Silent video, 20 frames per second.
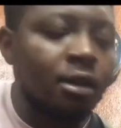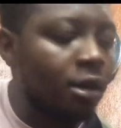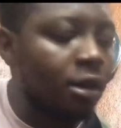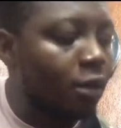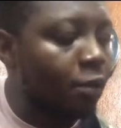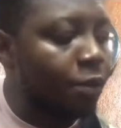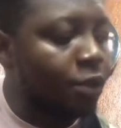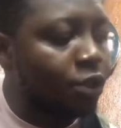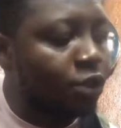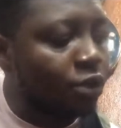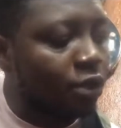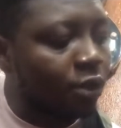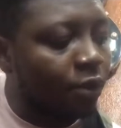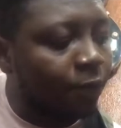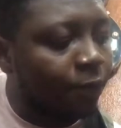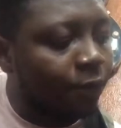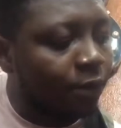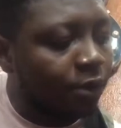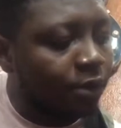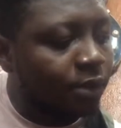which is on the
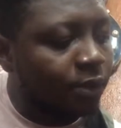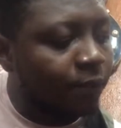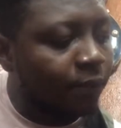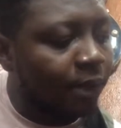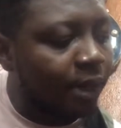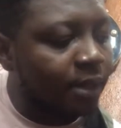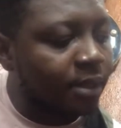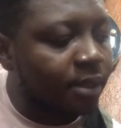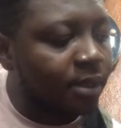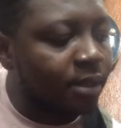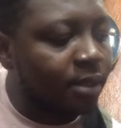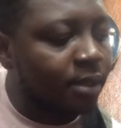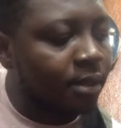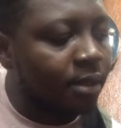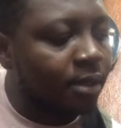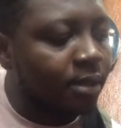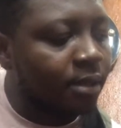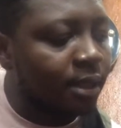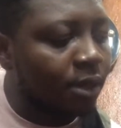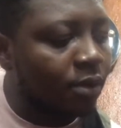1st fret
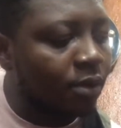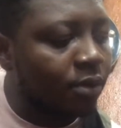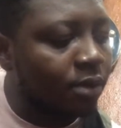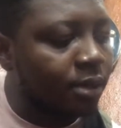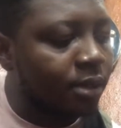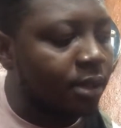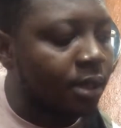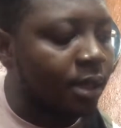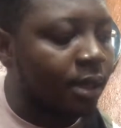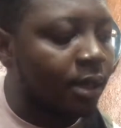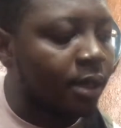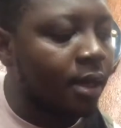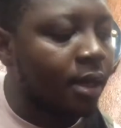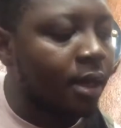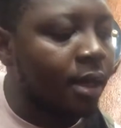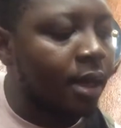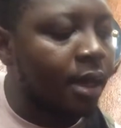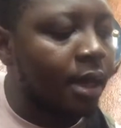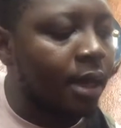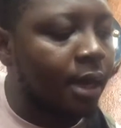2nd
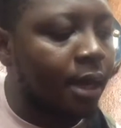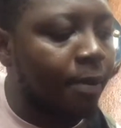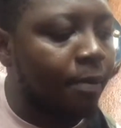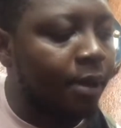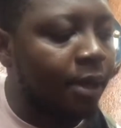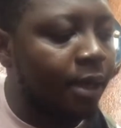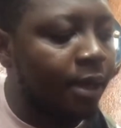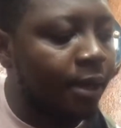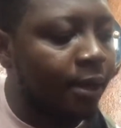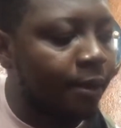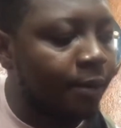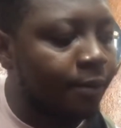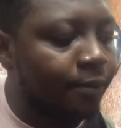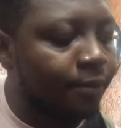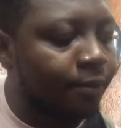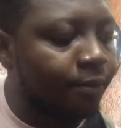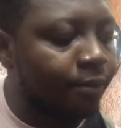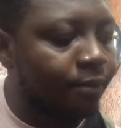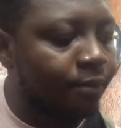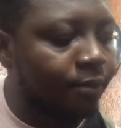string, and I play
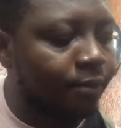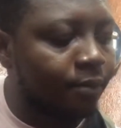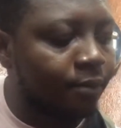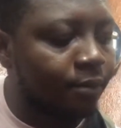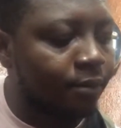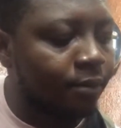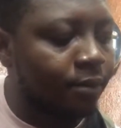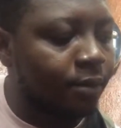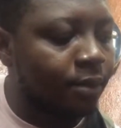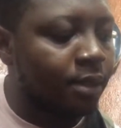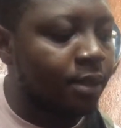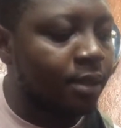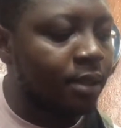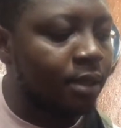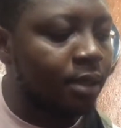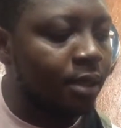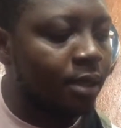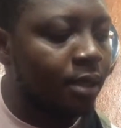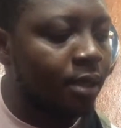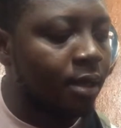
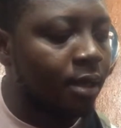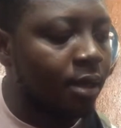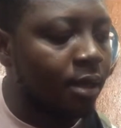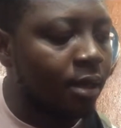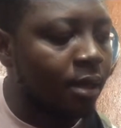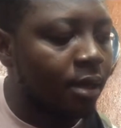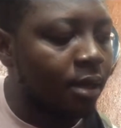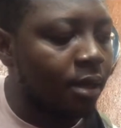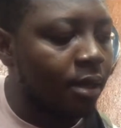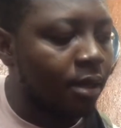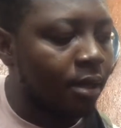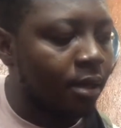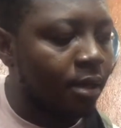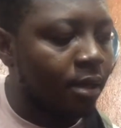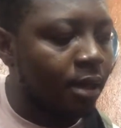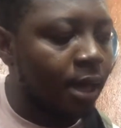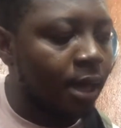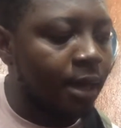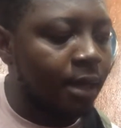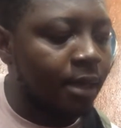C
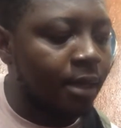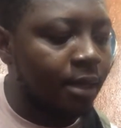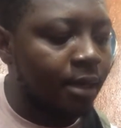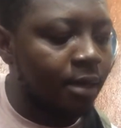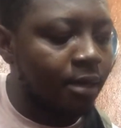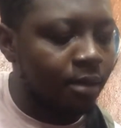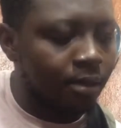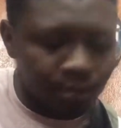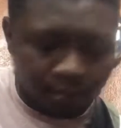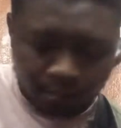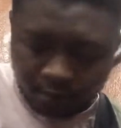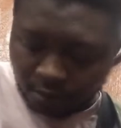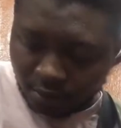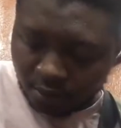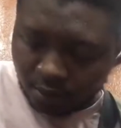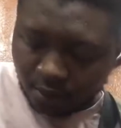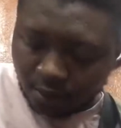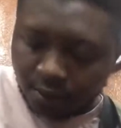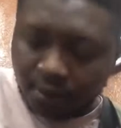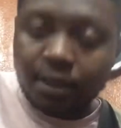and E,
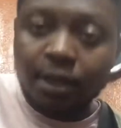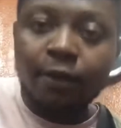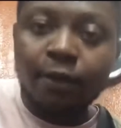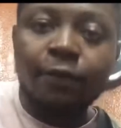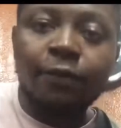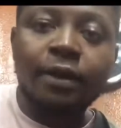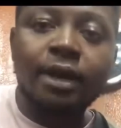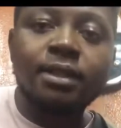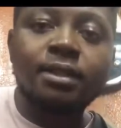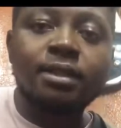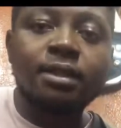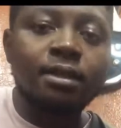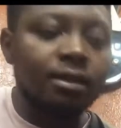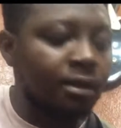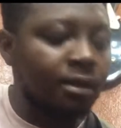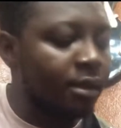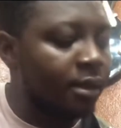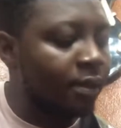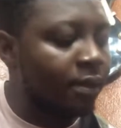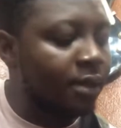still
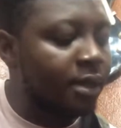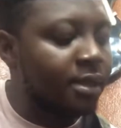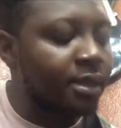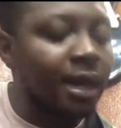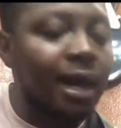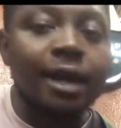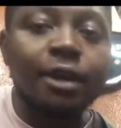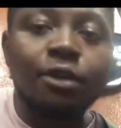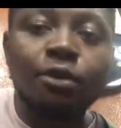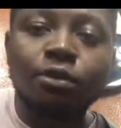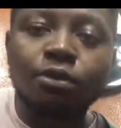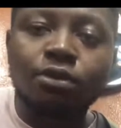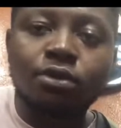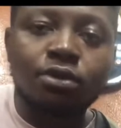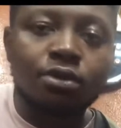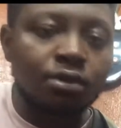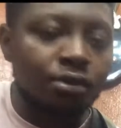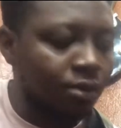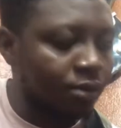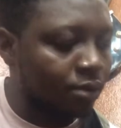fretting these high
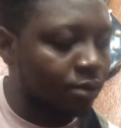notes.